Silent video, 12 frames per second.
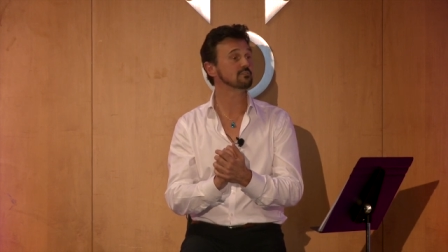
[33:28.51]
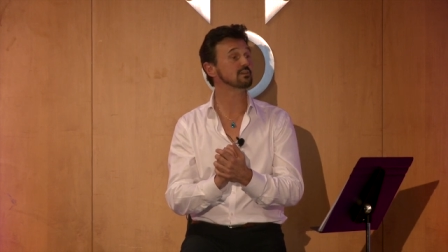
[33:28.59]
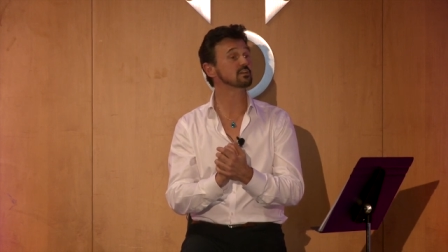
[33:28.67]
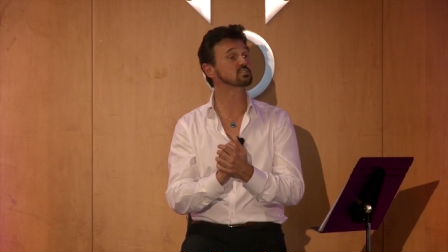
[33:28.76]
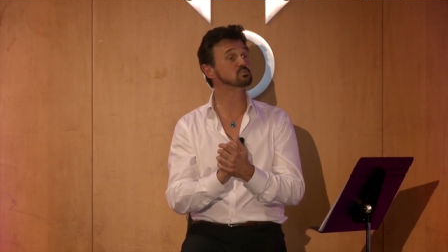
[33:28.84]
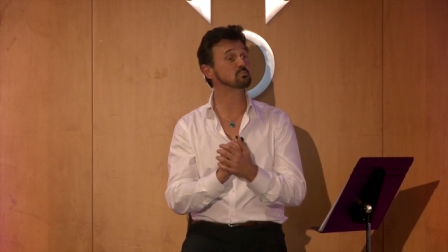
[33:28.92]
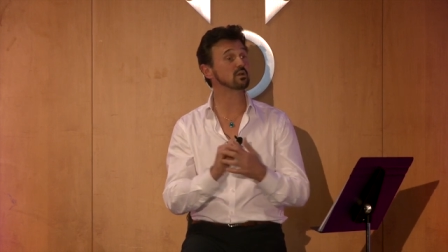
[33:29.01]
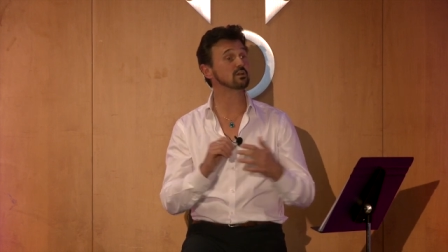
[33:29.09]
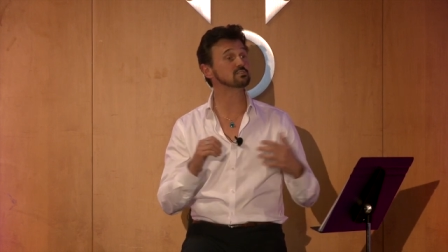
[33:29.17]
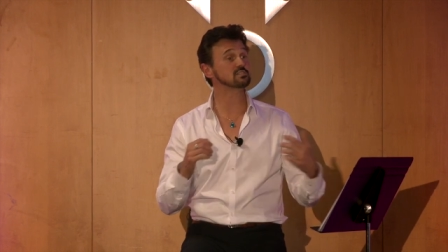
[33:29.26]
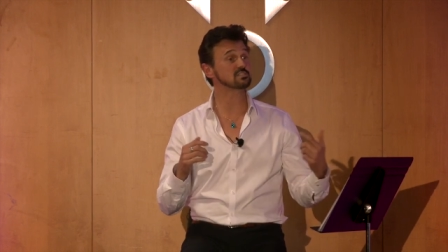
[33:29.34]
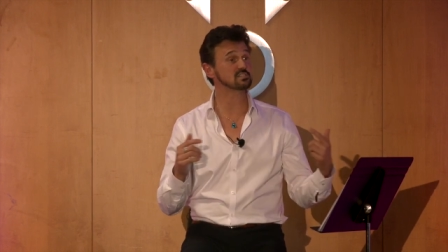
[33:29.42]
the
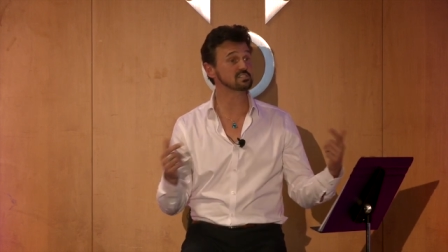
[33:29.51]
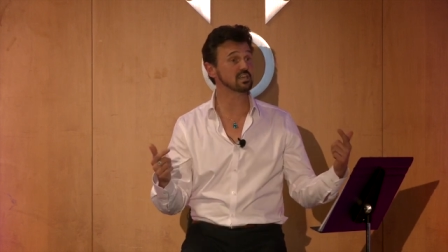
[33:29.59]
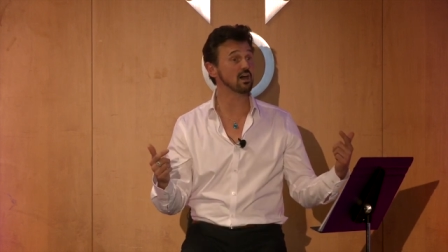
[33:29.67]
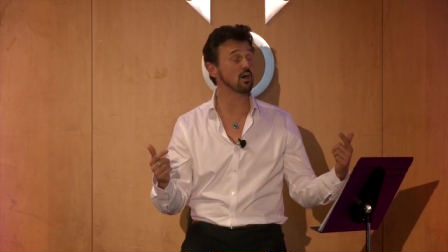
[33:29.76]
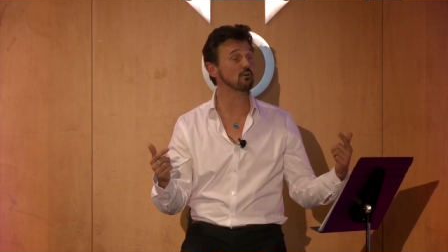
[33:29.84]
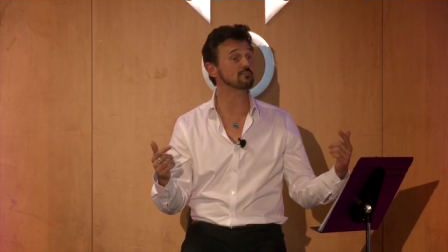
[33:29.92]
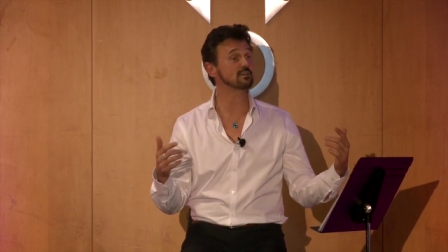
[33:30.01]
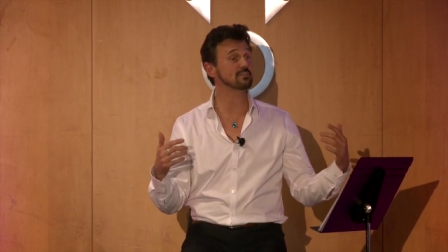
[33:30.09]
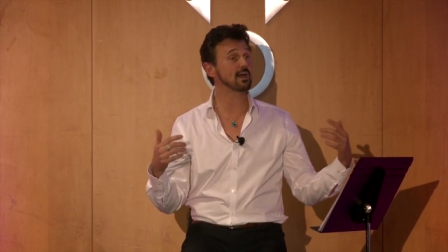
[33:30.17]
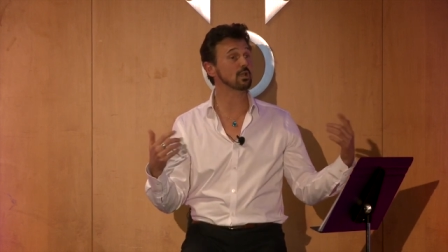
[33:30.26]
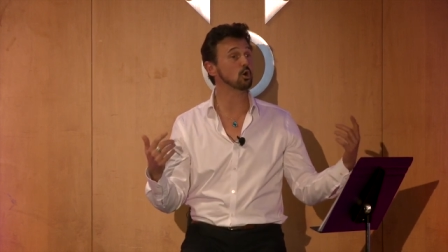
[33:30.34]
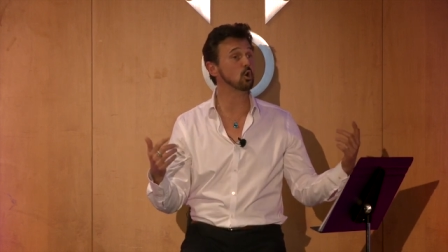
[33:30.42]
experience itself
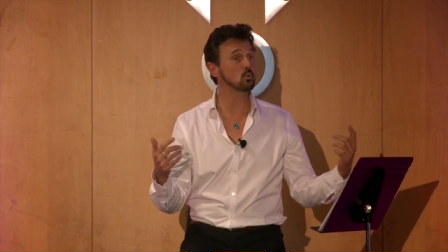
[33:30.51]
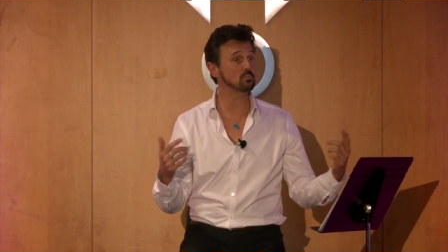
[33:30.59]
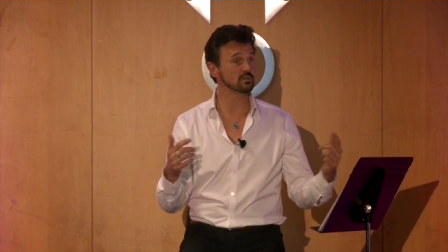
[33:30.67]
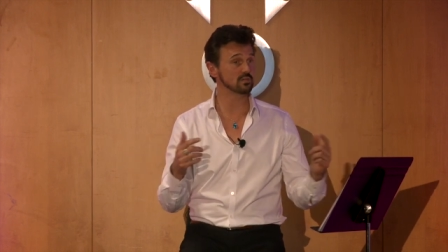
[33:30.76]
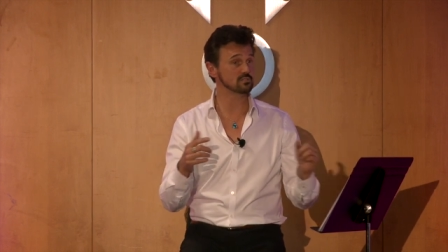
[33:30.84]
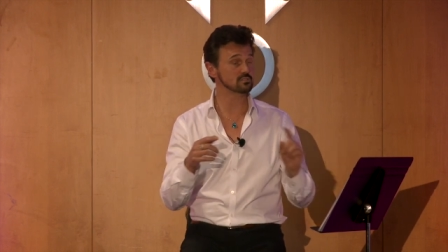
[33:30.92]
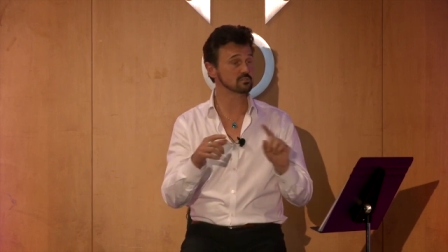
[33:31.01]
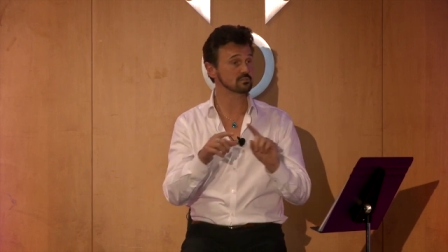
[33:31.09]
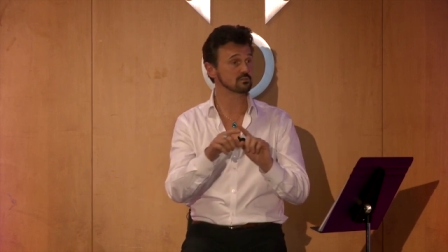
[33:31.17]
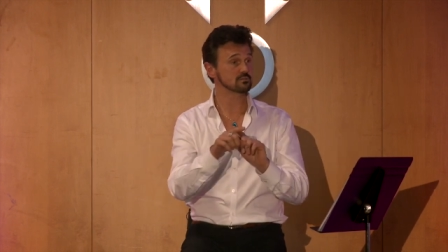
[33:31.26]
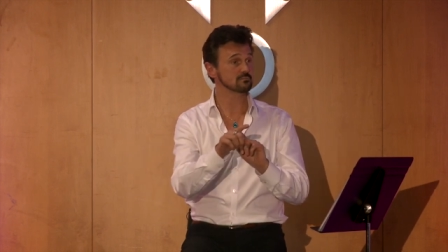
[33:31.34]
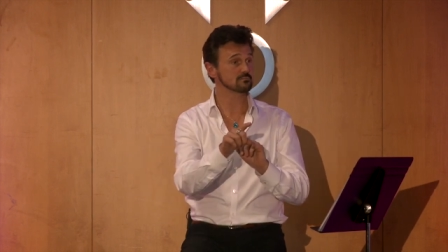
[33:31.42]
and that openness
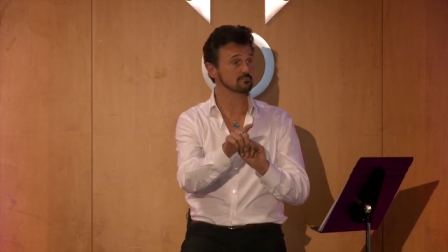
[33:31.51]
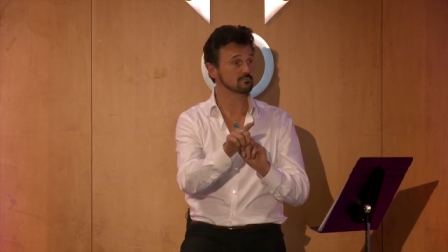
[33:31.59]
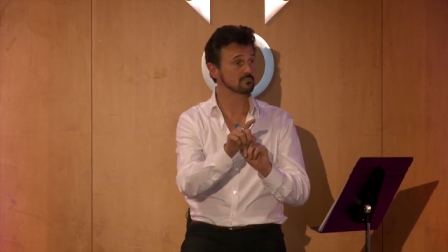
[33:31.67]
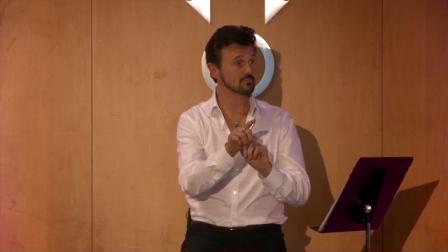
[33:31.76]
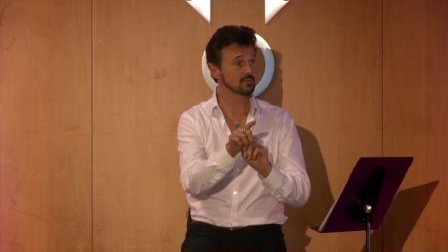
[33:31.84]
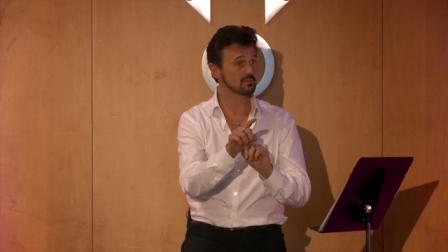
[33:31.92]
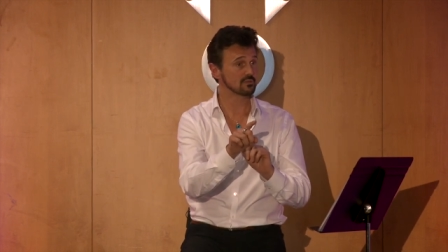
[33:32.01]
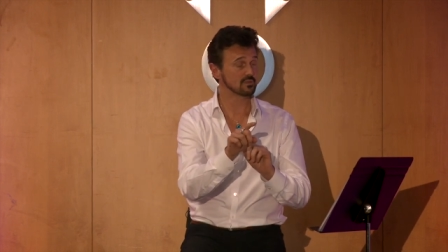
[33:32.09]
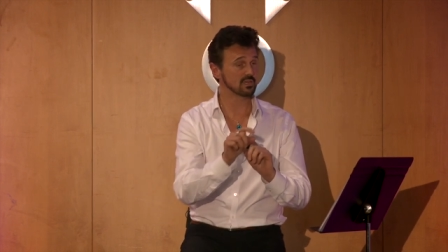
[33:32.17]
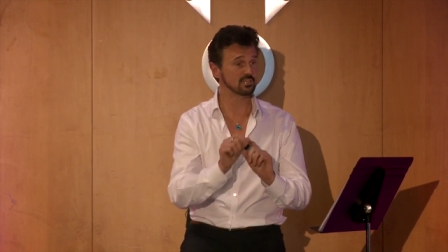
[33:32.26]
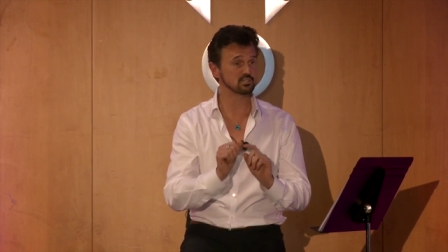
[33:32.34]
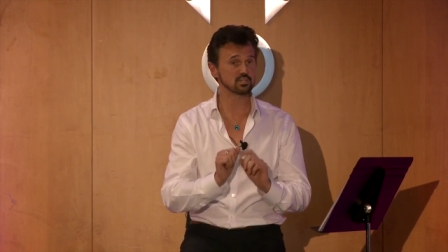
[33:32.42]

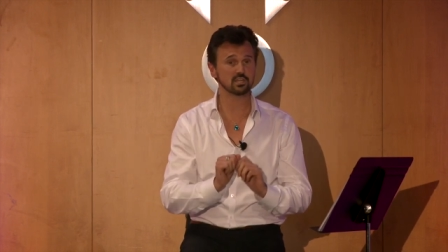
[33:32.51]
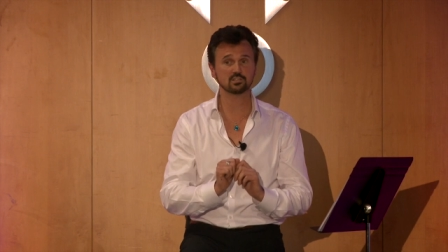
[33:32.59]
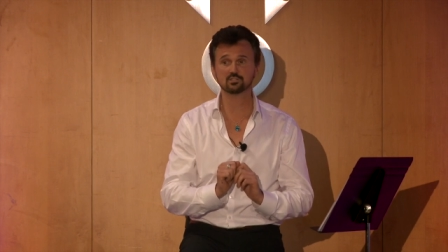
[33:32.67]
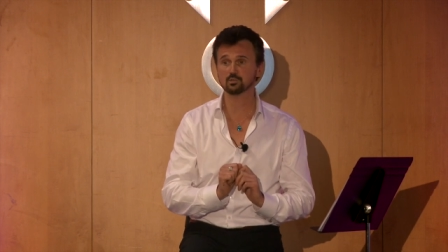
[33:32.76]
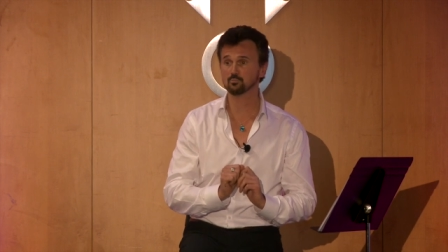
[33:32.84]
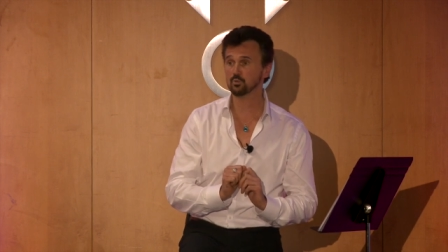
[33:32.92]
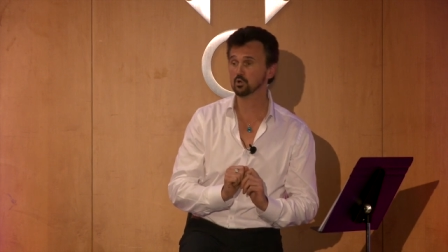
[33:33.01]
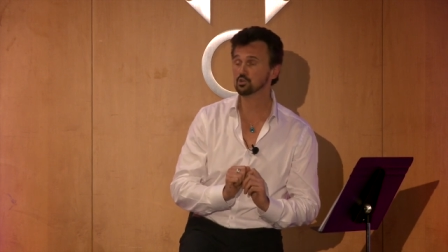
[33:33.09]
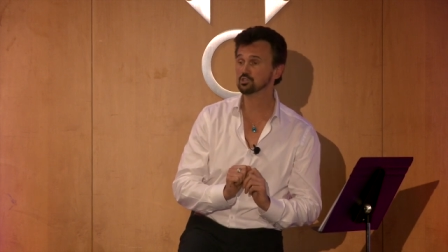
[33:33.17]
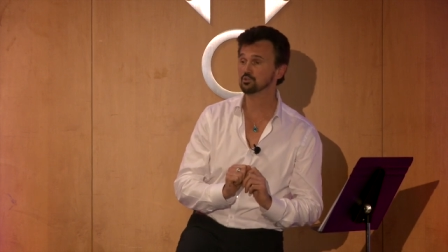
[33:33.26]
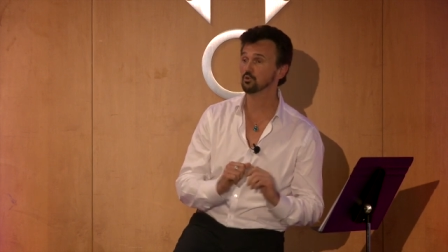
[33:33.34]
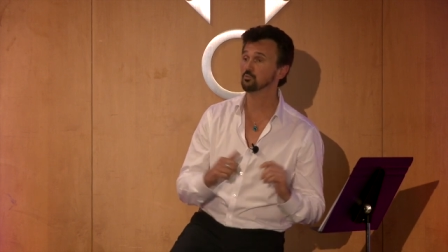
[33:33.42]
can change the
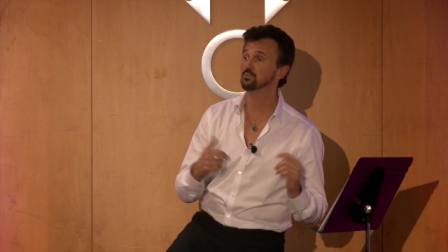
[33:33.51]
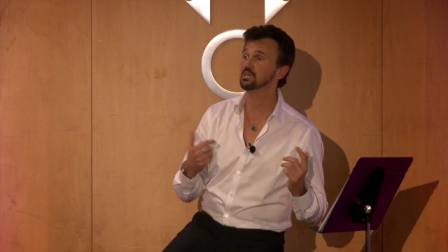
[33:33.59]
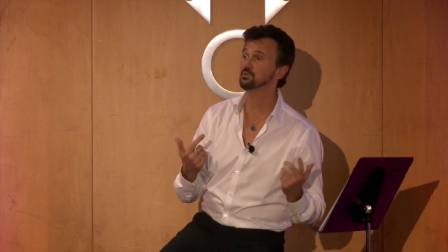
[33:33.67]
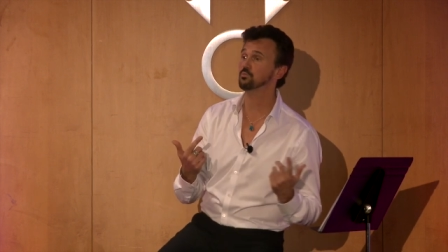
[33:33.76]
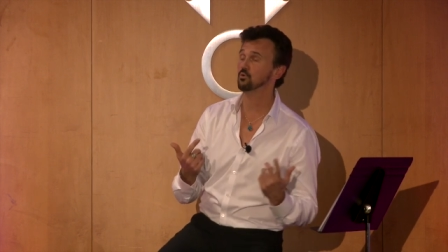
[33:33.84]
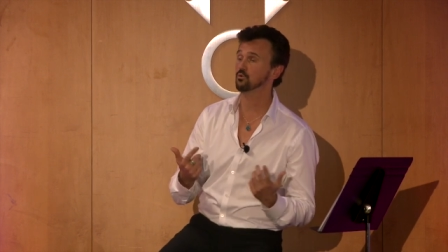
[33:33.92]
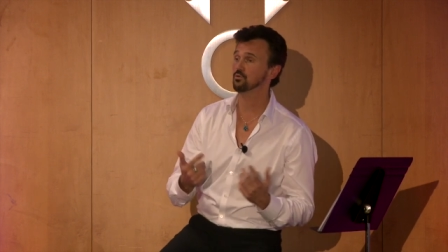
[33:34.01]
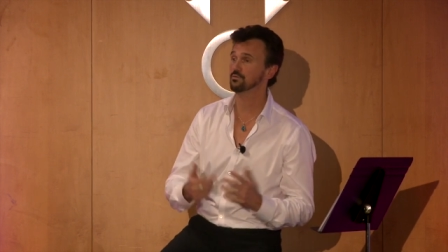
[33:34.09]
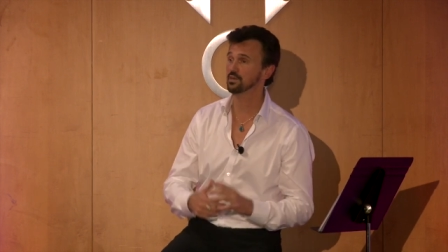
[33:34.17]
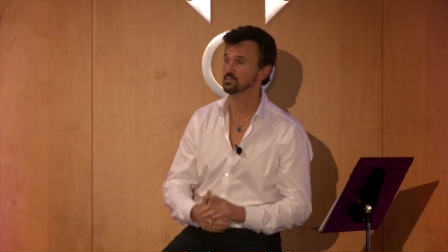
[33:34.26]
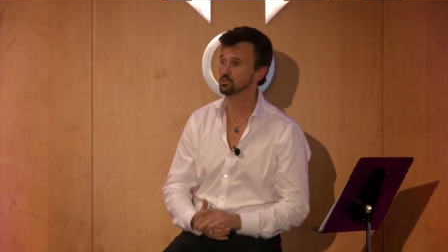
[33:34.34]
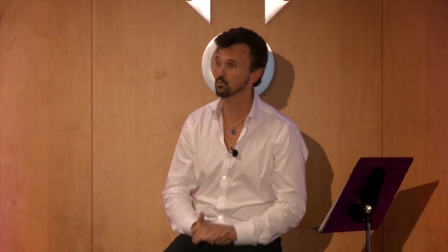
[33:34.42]
person or people
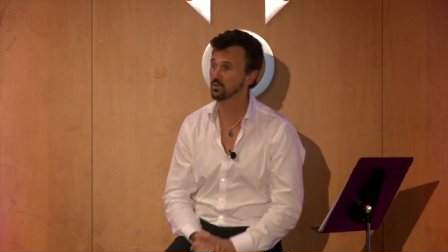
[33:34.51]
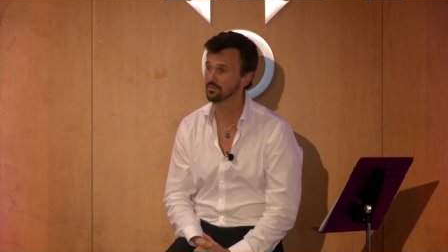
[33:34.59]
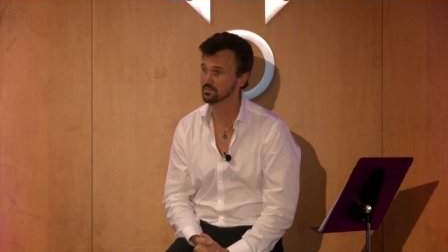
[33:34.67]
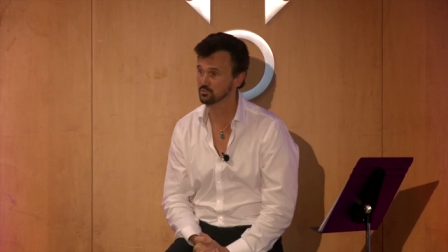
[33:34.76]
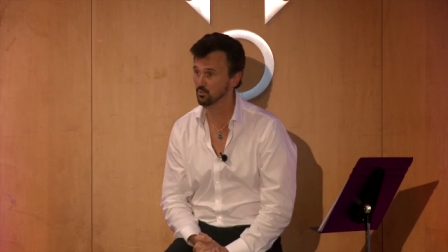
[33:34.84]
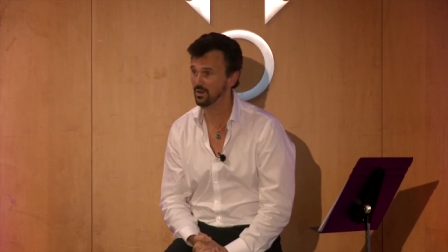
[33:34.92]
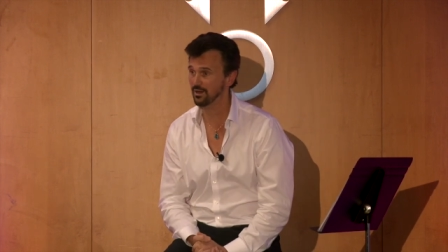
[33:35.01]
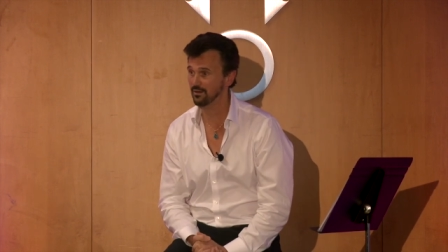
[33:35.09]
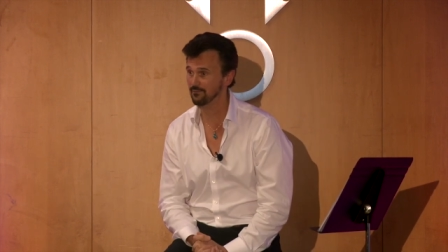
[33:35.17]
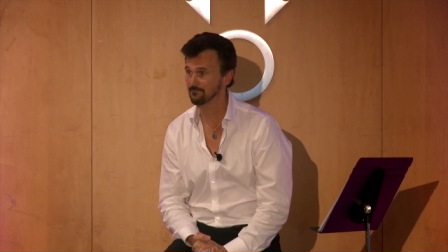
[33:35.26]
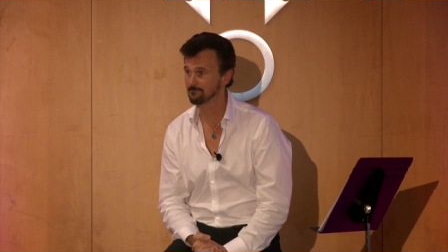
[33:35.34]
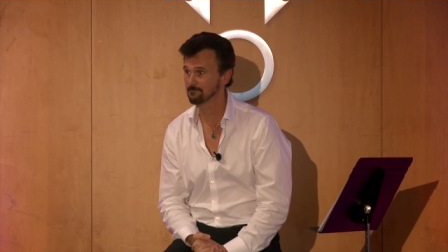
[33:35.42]
that you're with as well.